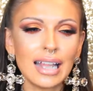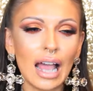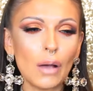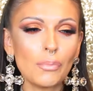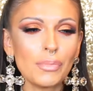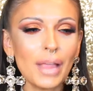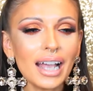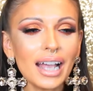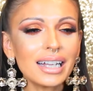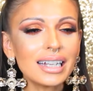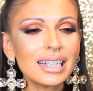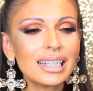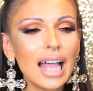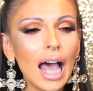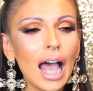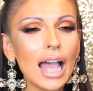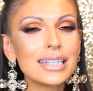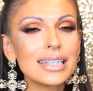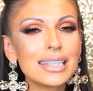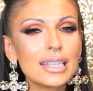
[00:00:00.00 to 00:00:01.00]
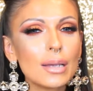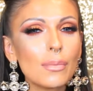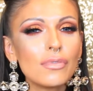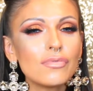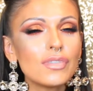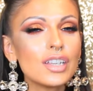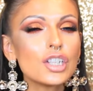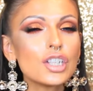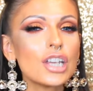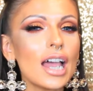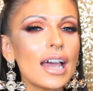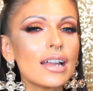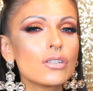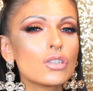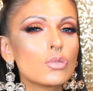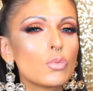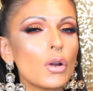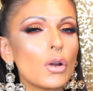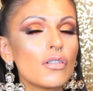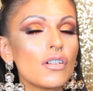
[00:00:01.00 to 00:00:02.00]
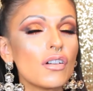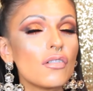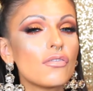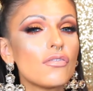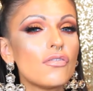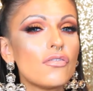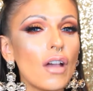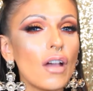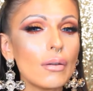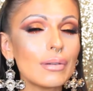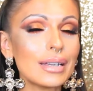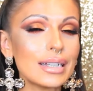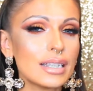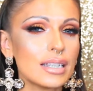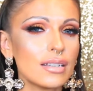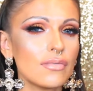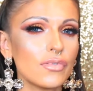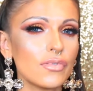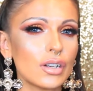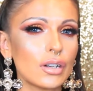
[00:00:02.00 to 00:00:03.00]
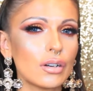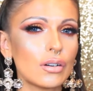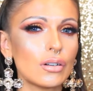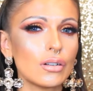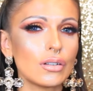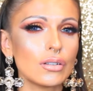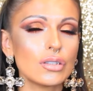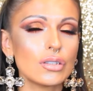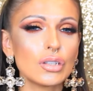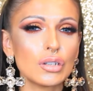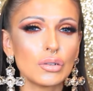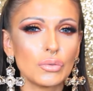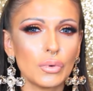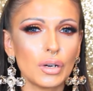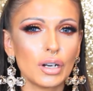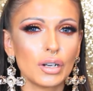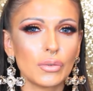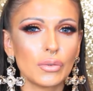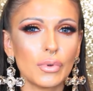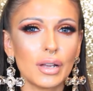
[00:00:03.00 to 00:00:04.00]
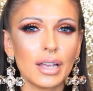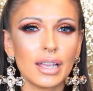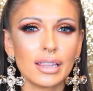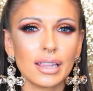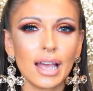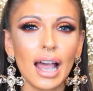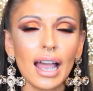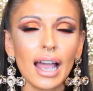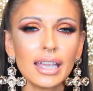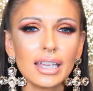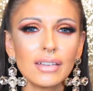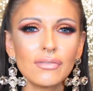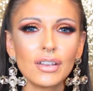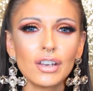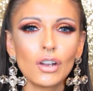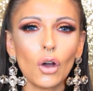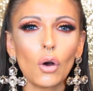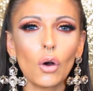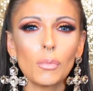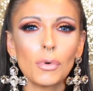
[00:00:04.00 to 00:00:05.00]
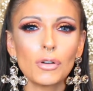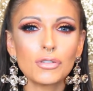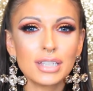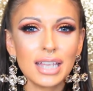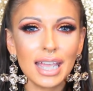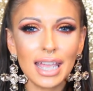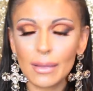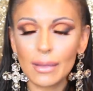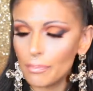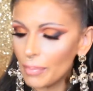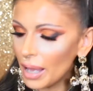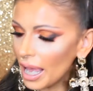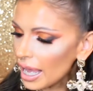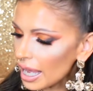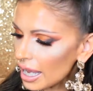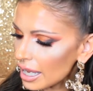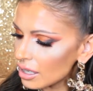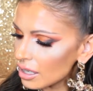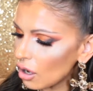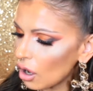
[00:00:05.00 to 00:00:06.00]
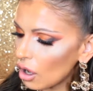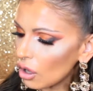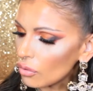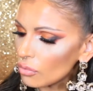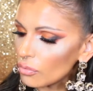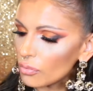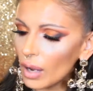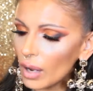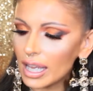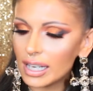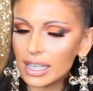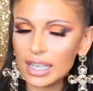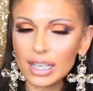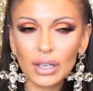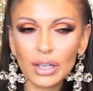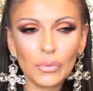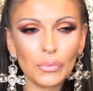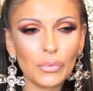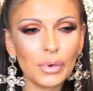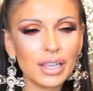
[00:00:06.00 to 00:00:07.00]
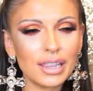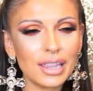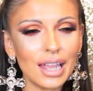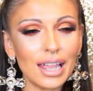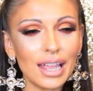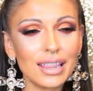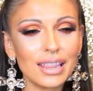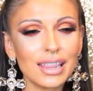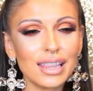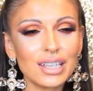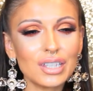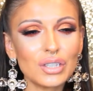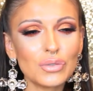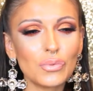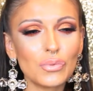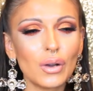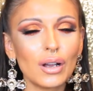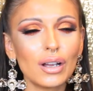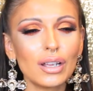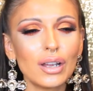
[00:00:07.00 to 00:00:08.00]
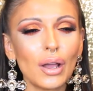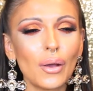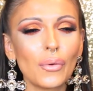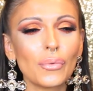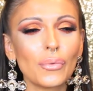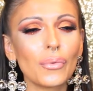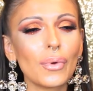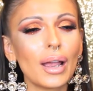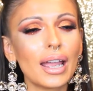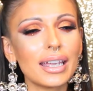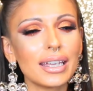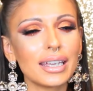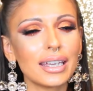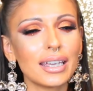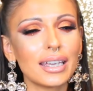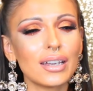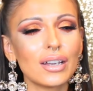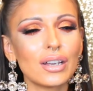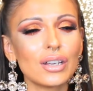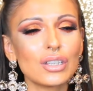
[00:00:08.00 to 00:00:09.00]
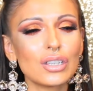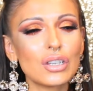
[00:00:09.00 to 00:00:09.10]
Now I'm not gonna lie, some of these shadows were very difficult to work with. I even almost hit pan already with this one right here.